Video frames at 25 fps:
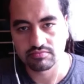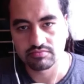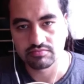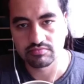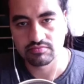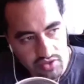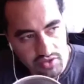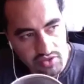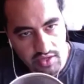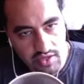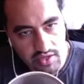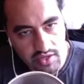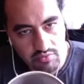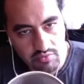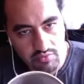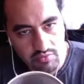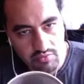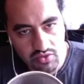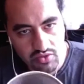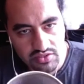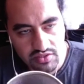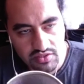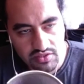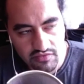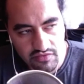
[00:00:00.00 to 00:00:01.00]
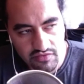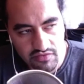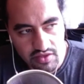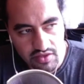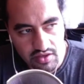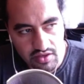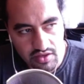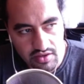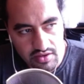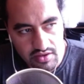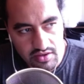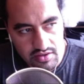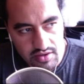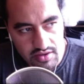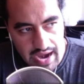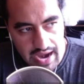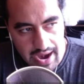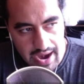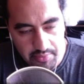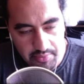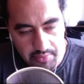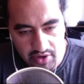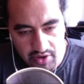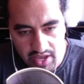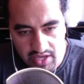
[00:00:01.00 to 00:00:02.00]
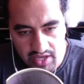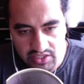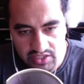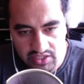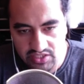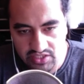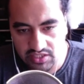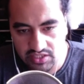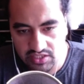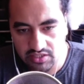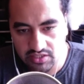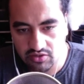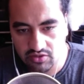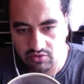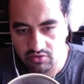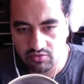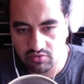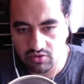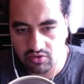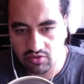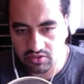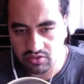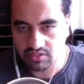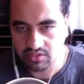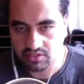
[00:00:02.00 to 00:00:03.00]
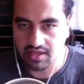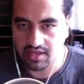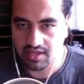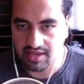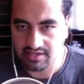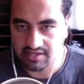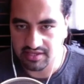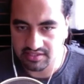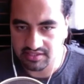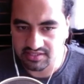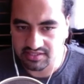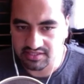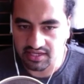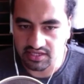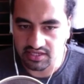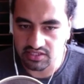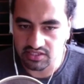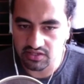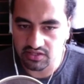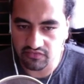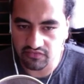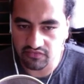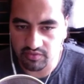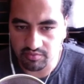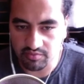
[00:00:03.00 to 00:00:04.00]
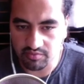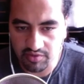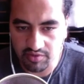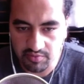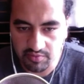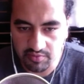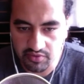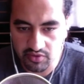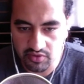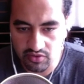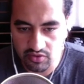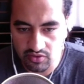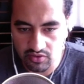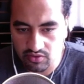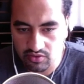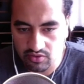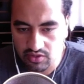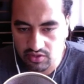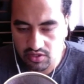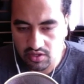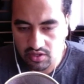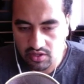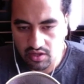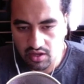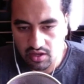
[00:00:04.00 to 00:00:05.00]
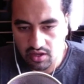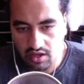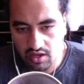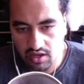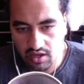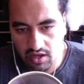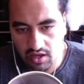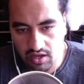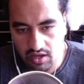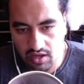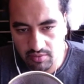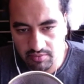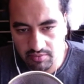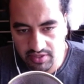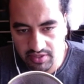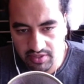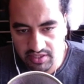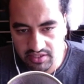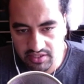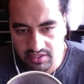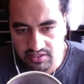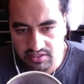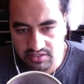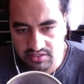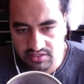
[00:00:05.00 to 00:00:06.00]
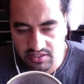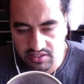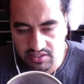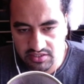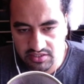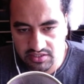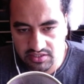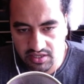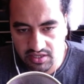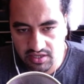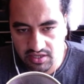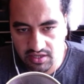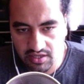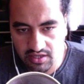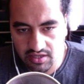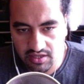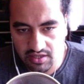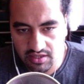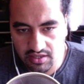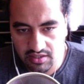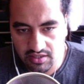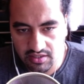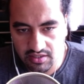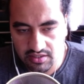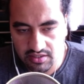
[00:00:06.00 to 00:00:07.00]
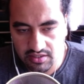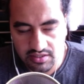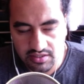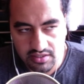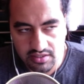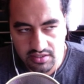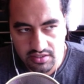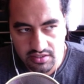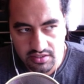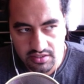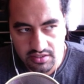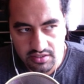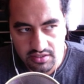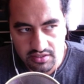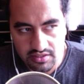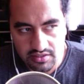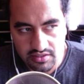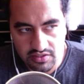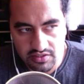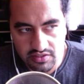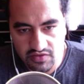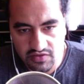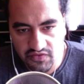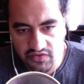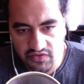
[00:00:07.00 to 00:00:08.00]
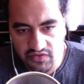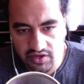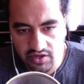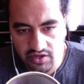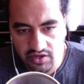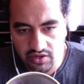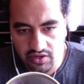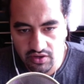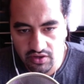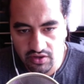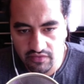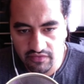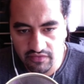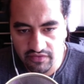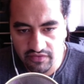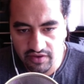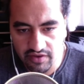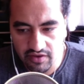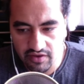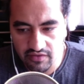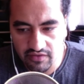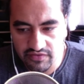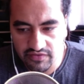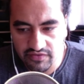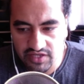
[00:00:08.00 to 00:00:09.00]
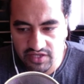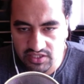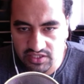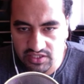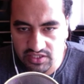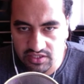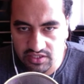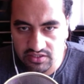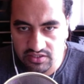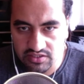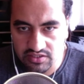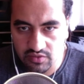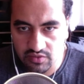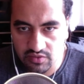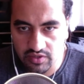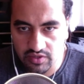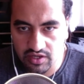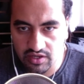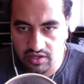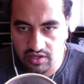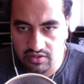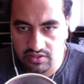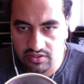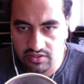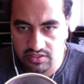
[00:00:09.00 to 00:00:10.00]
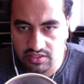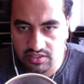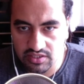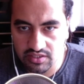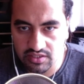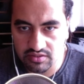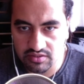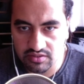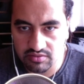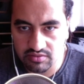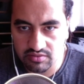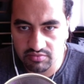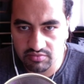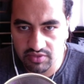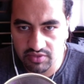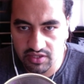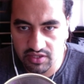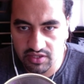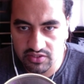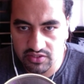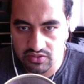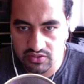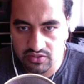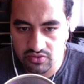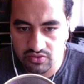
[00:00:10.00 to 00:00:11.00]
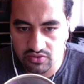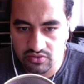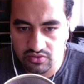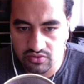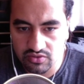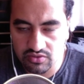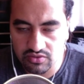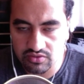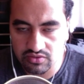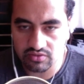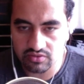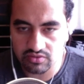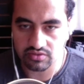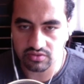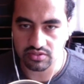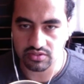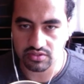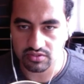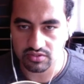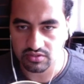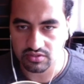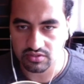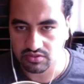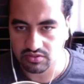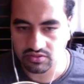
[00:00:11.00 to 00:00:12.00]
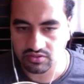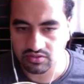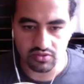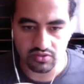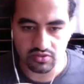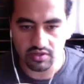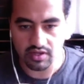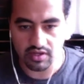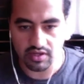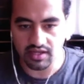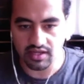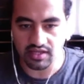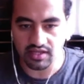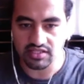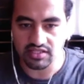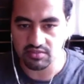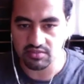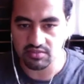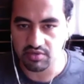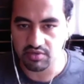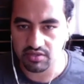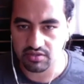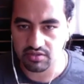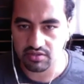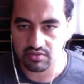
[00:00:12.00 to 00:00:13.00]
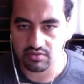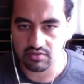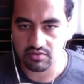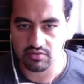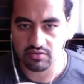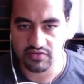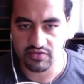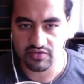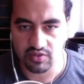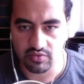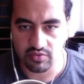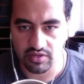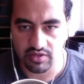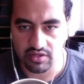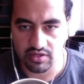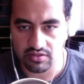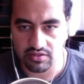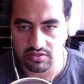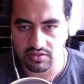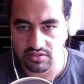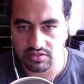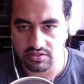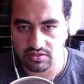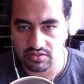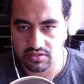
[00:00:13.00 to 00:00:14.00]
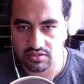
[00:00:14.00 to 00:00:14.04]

think most of the apprehension or most of the hesitation from people is this fear of touching someone else and being too intimate with someone else?